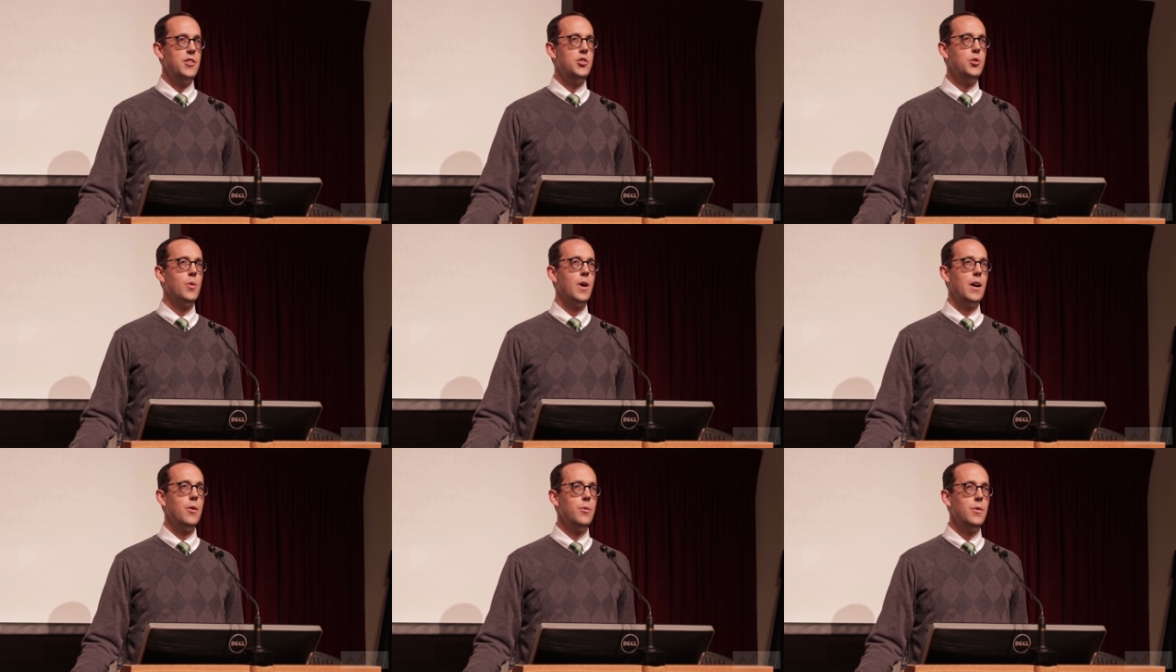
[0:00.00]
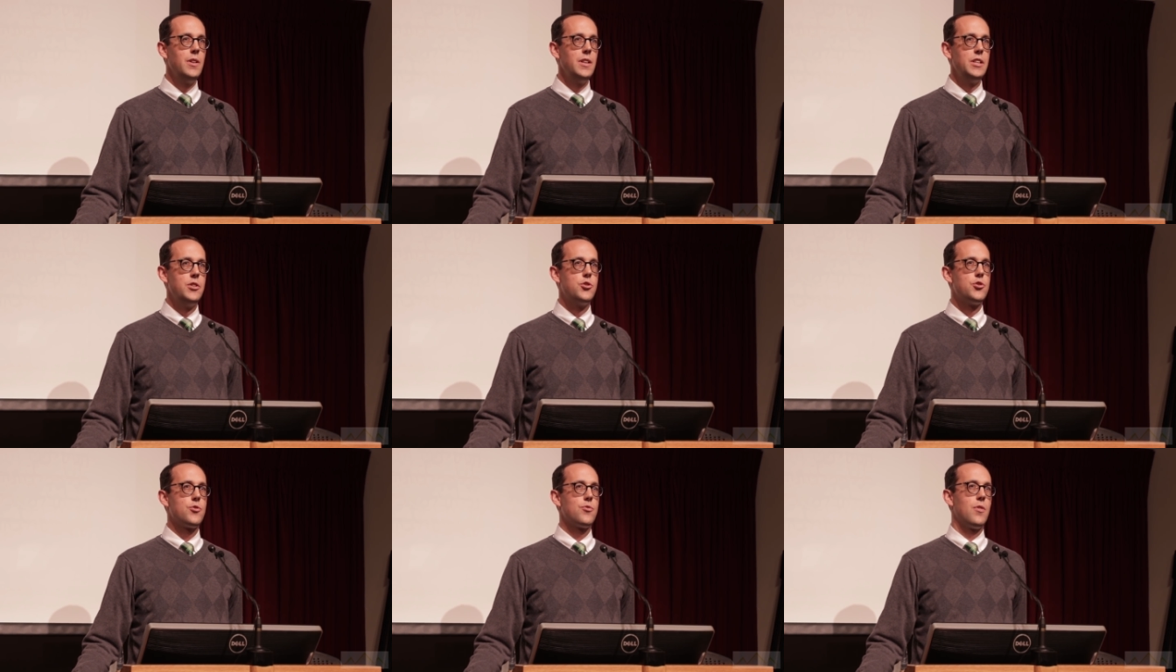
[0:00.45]
do I
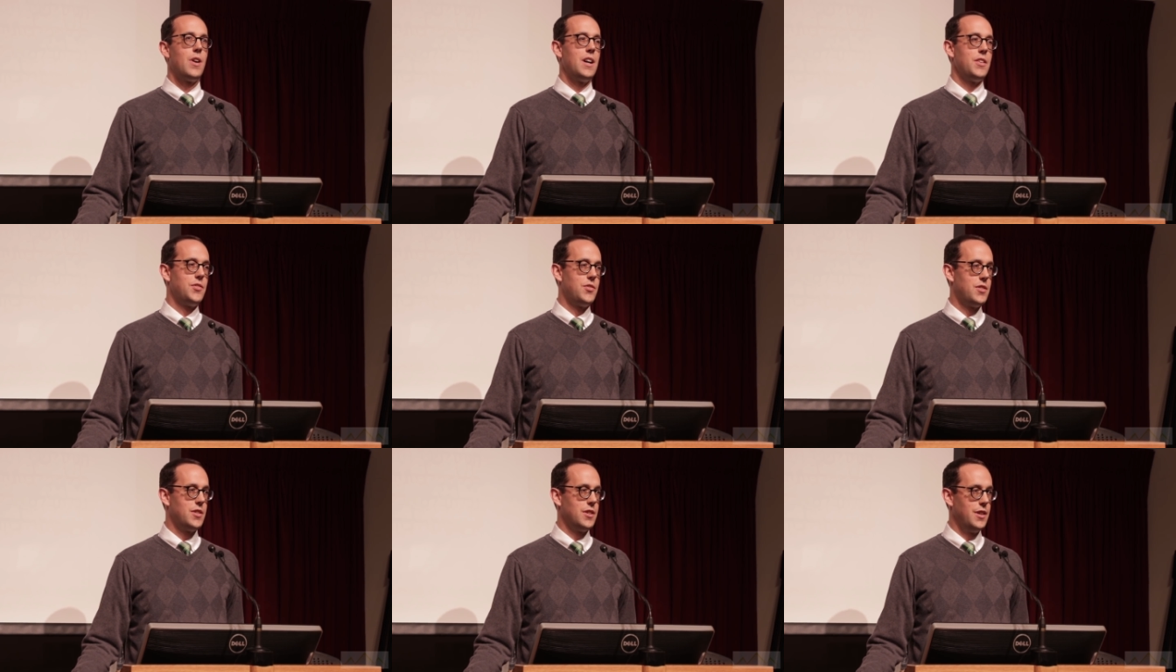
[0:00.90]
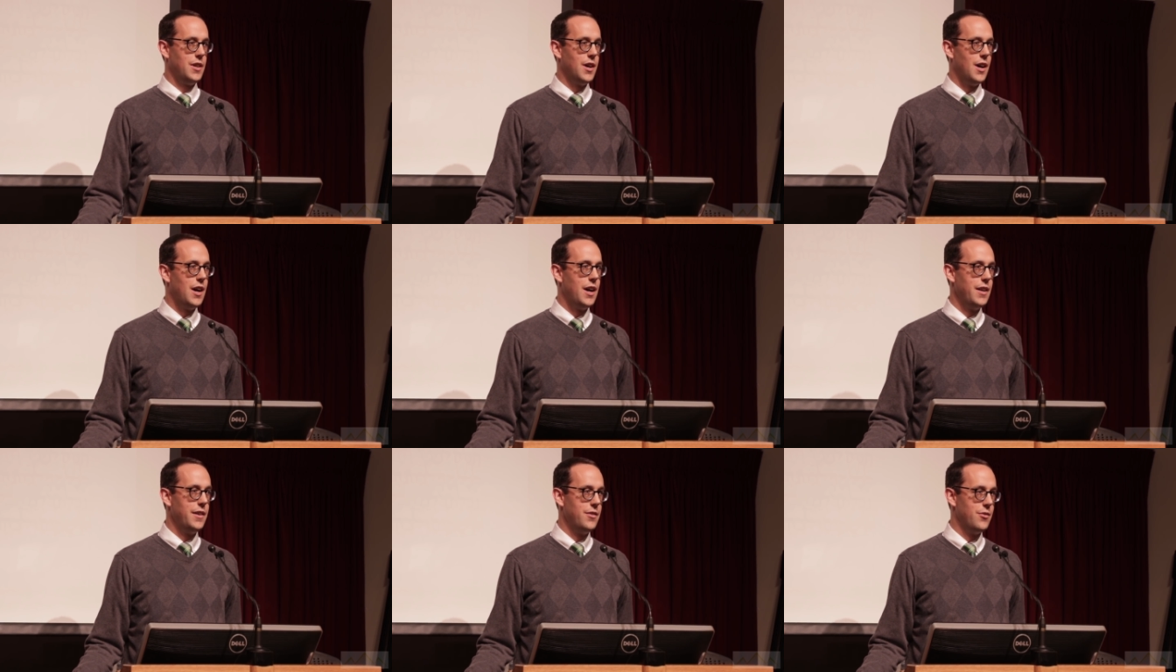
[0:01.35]
really trust
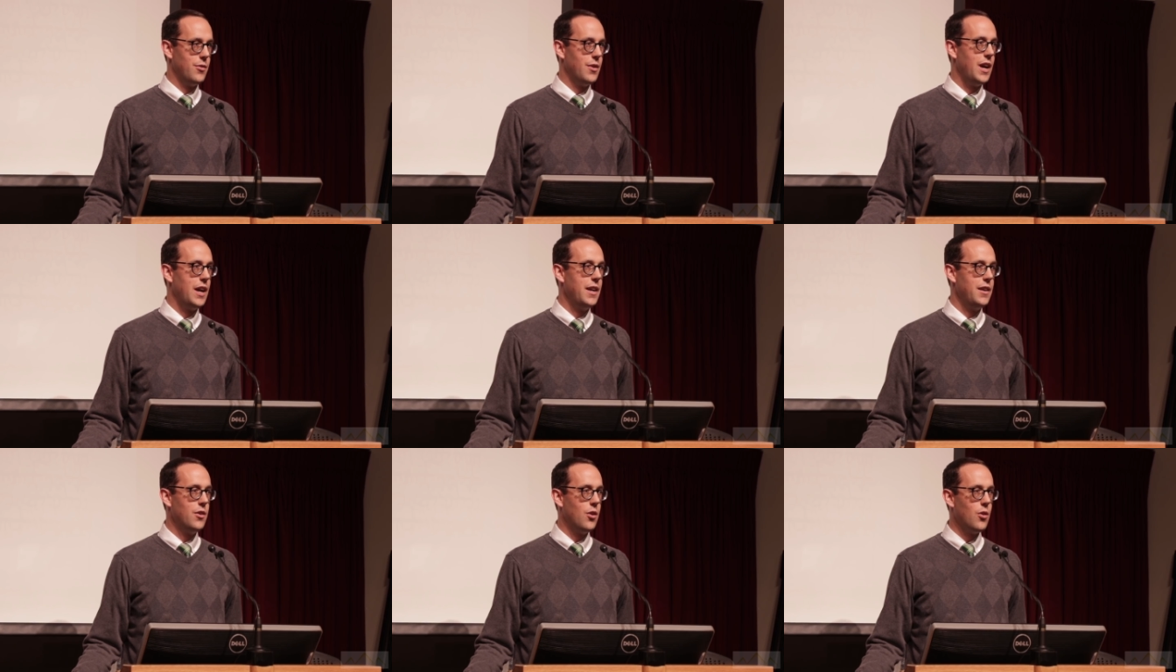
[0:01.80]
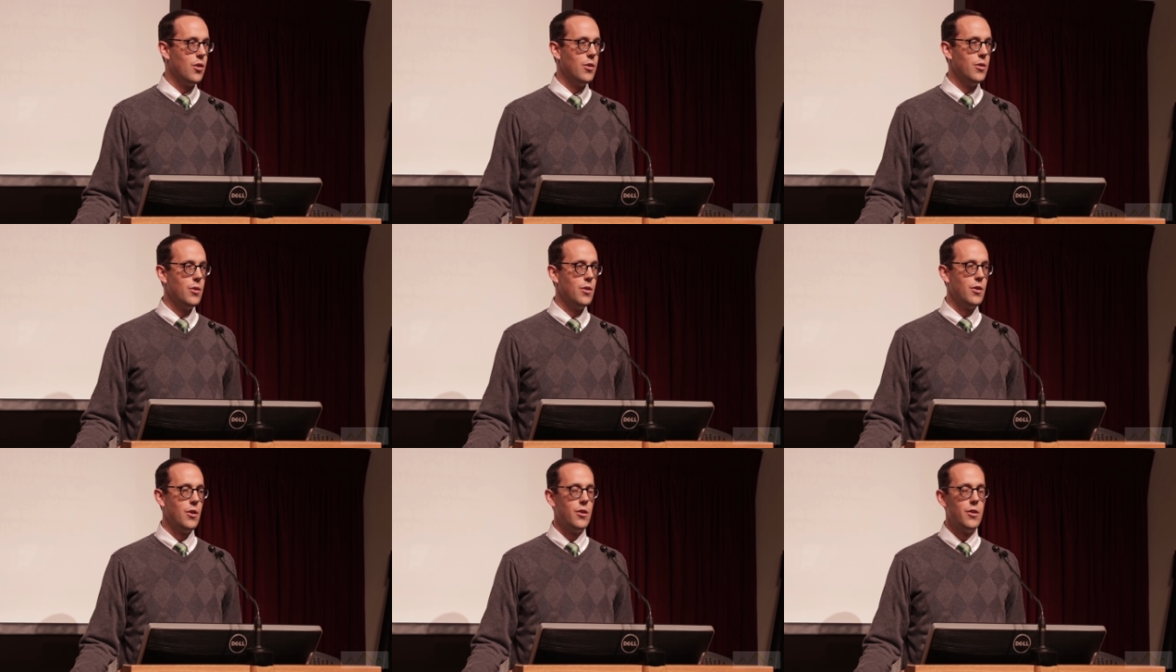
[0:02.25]
God, right?
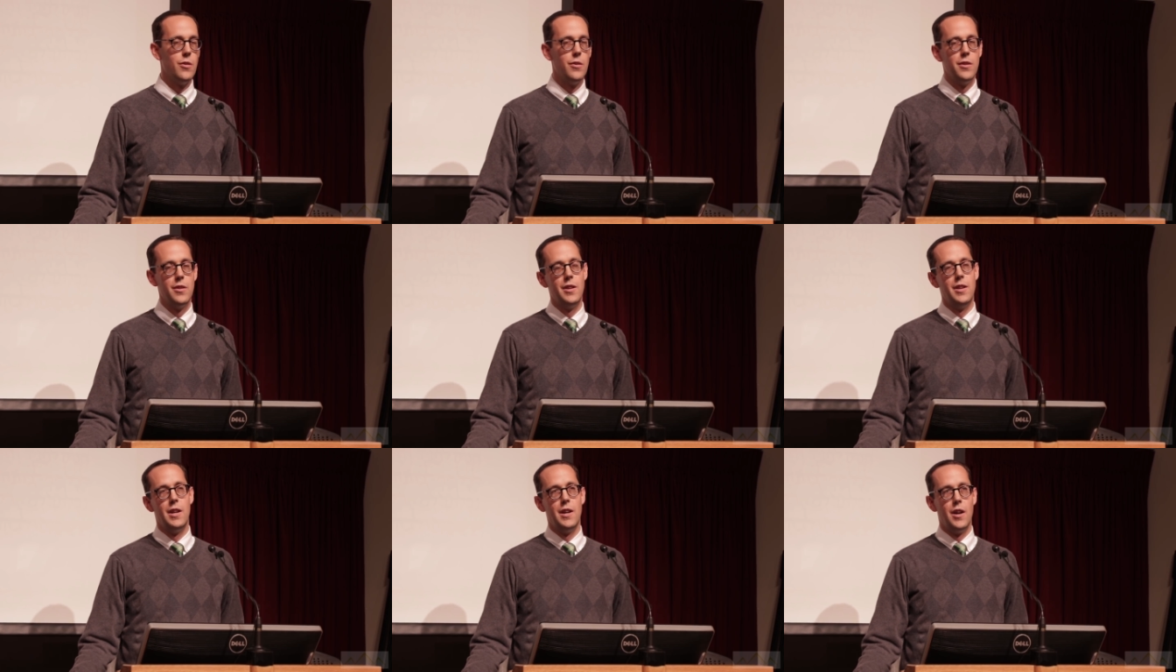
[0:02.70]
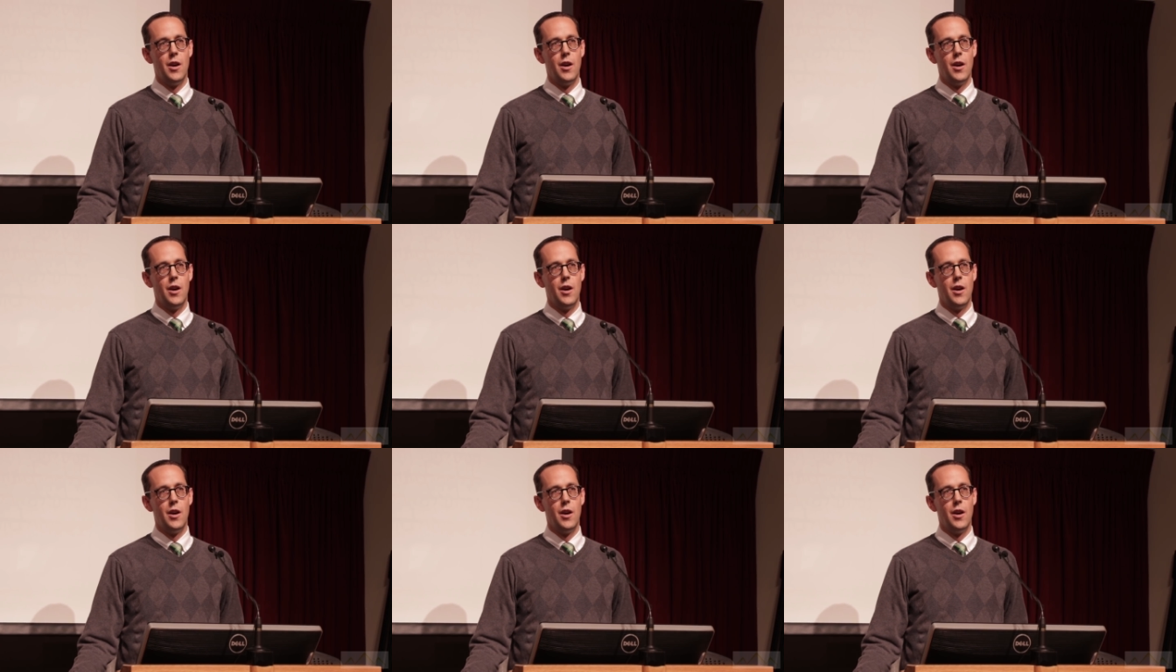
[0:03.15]
Or